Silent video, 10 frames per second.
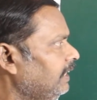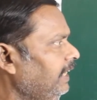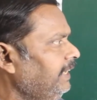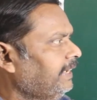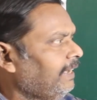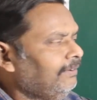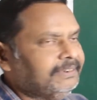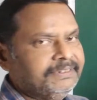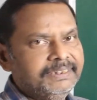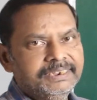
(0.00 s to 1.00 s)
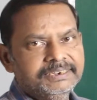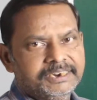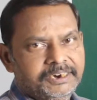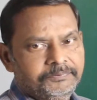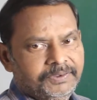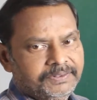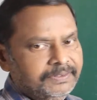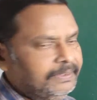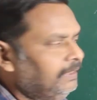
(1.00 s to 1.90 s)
light travels in the straight path.